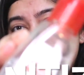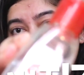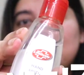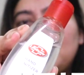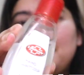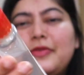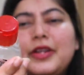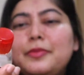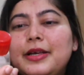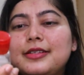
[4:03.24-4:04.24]
A
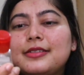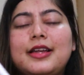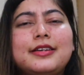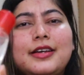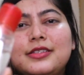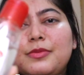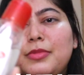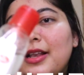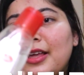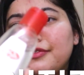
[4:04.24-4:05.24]
very basic sanitizer
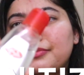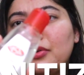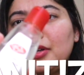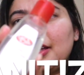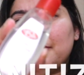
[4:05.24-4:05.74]
by Lifebuoy.